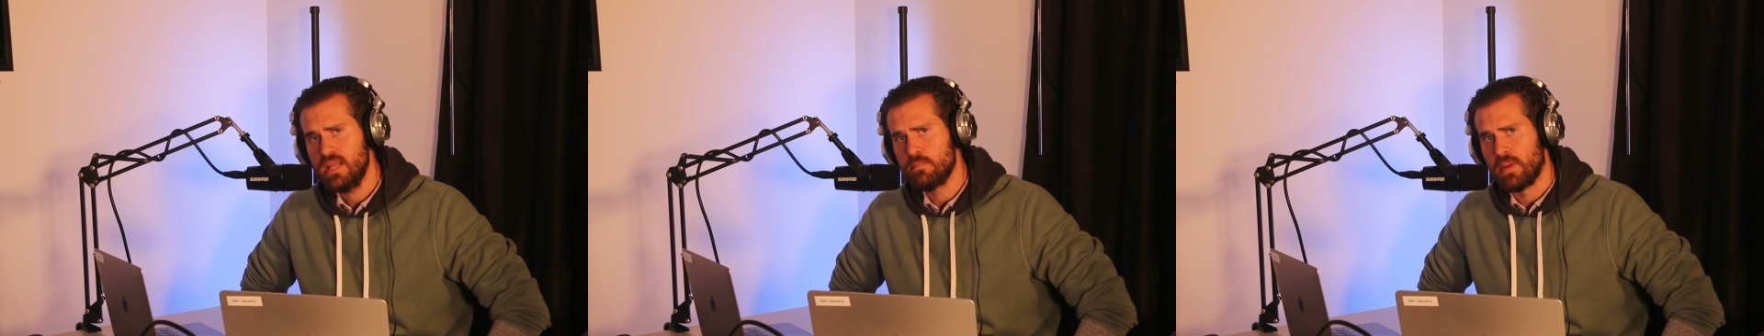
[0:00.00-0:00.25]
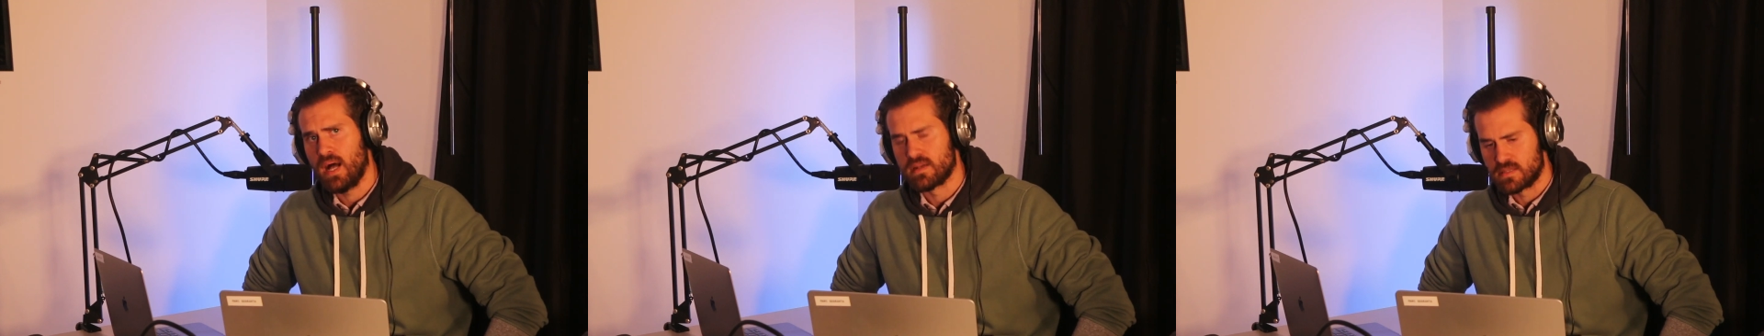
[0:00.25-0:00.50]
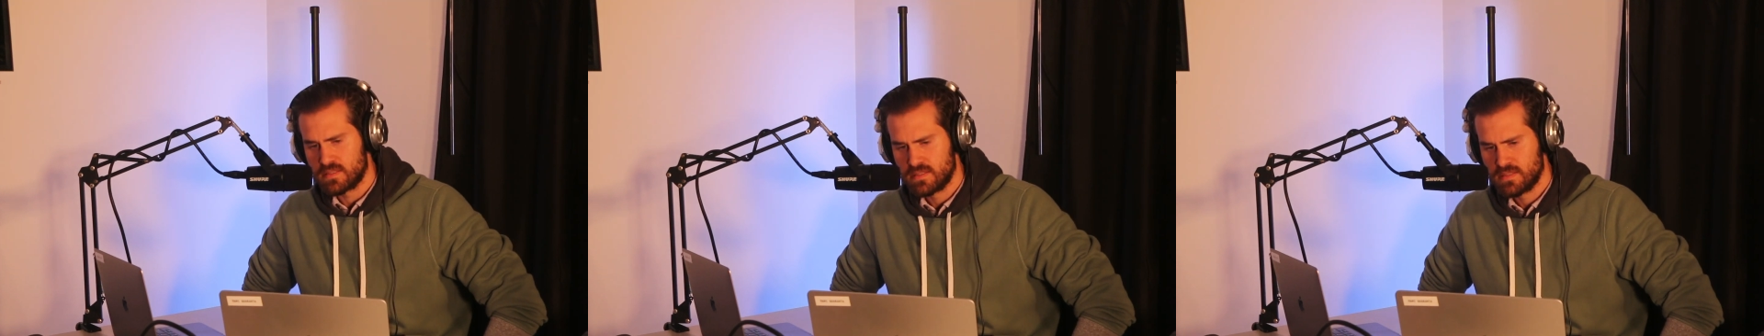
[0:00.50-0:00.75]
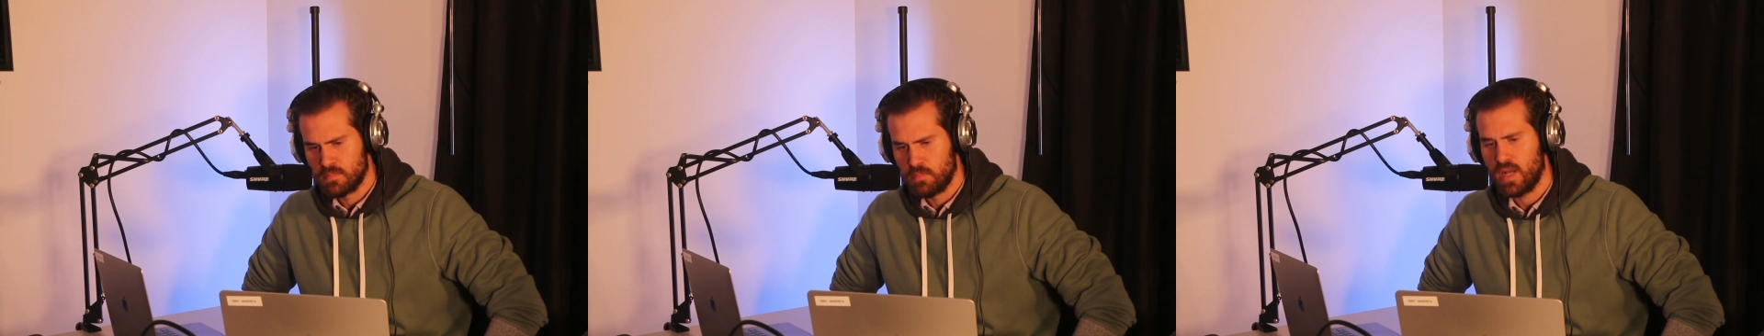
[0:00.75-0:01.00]
Betty Botter
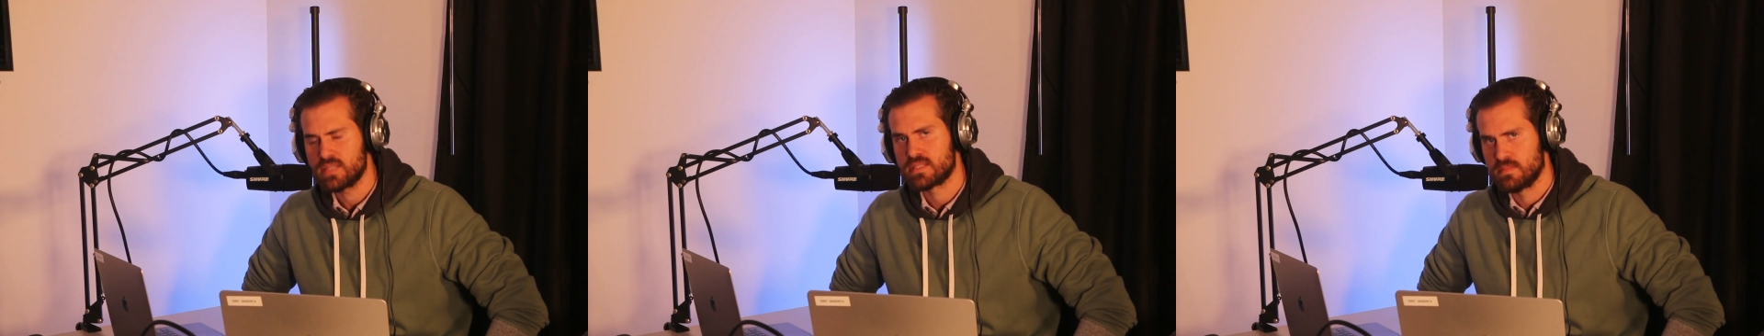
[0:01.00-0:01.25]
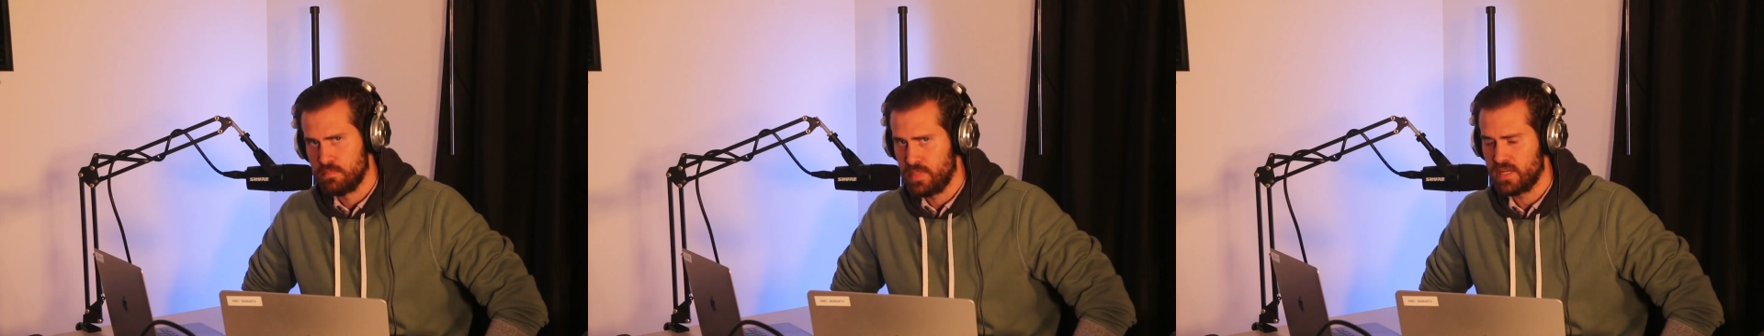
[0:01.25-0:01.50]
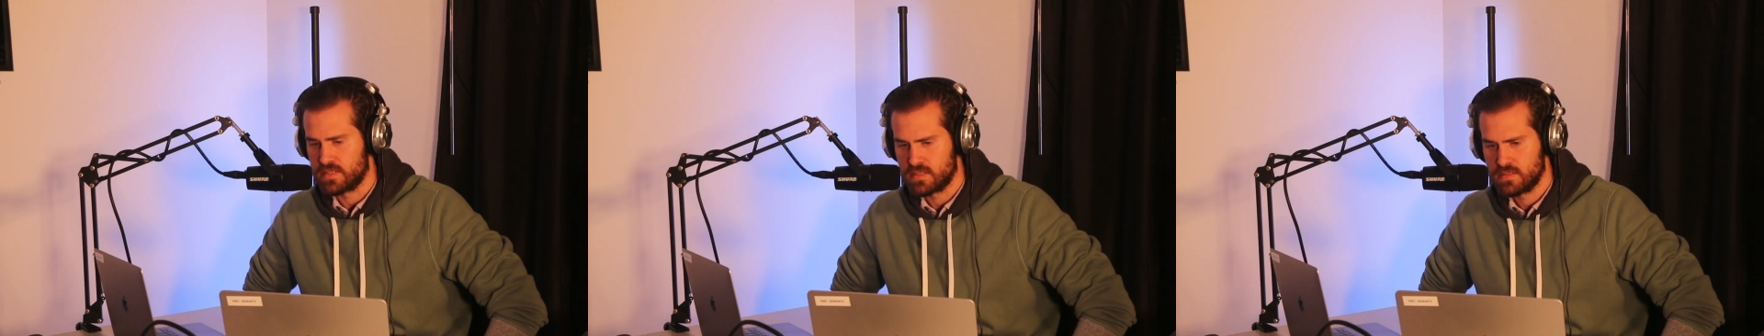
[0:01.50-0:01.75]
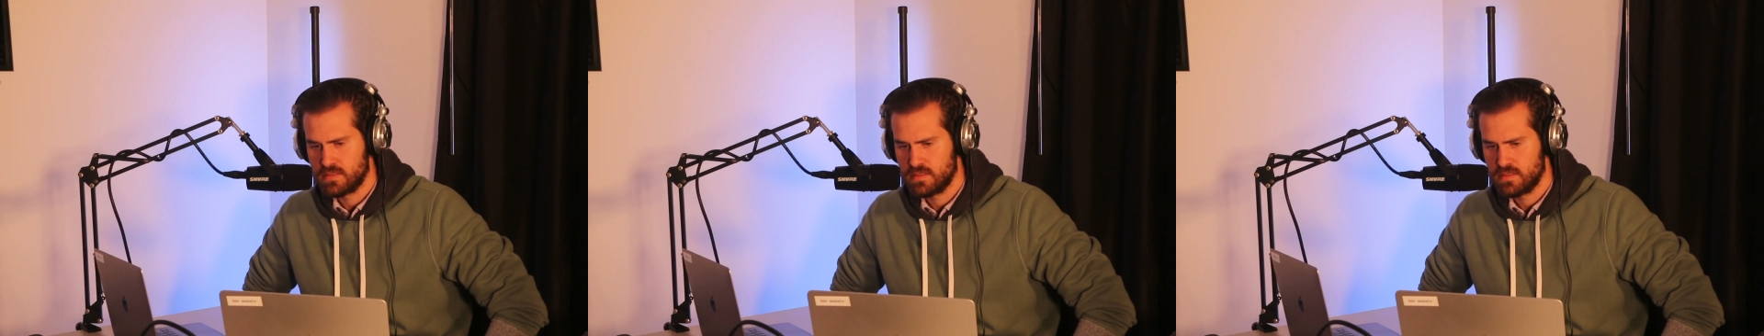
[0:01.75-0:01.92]
bought some butter,